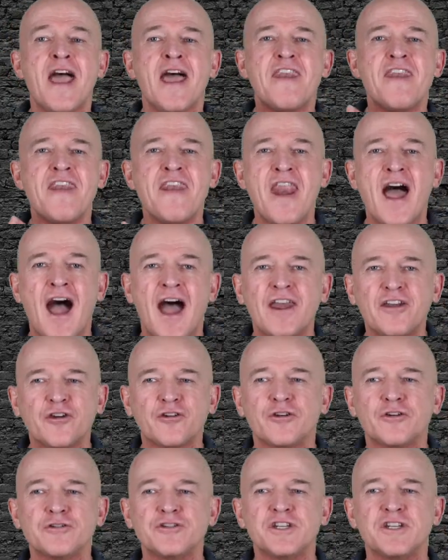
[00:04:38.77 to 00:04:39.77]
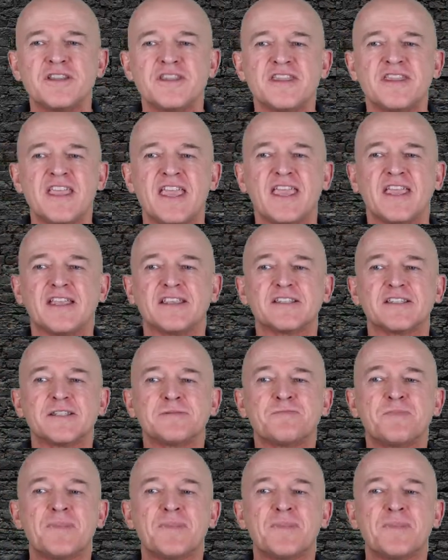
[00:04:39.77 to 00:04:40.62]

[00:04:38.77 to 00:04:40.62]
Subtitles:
not urgent things.